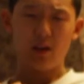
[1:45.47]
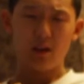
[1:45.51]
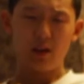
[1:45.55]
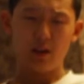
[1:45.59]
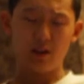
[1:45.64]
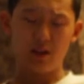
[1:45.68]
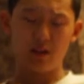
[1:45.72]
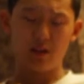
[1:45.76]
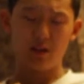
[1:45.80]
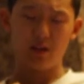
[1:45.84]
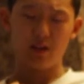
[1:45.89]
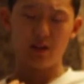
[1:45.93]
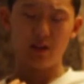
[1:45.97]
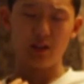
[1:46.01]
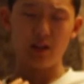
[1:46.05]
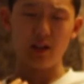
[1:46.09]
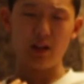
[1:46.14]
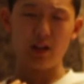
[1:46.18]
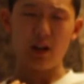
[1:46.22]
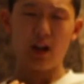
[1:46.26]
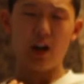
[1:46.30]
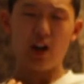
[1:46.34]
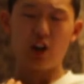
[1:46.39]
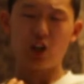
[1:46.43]
As you
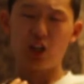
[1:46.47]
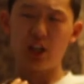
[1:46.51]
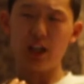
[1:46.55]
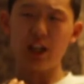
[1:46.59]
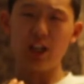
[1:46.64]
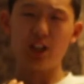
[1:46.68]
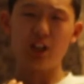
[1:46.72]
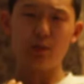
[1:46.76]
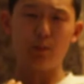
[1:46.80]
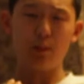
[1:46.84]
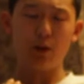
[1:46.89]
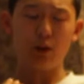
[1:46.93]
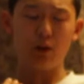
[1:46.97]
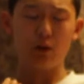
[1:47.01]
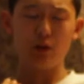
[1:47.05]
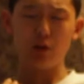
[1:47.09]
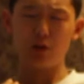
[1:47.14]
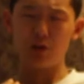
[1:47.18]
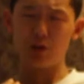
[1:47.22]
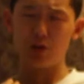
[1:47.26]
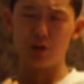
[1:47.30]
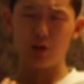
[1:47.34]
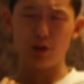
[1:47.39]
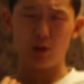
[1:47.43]
see, Shakespeare
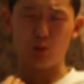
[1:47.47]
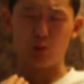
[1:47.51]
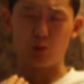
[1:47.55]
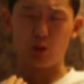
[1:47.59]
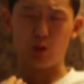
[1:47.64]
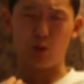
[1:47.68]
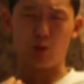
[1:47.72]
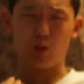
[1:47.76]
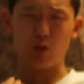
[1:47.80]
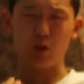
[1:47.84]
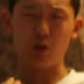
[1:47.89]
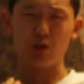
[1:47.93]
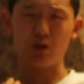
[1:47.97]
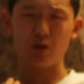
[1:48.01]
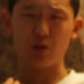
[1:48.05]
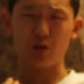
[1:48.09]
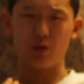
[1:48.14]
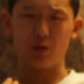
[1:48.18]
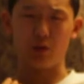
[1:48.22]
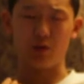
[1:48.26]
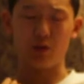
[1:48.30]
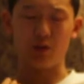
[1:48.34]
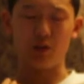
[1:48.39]
uses a reversal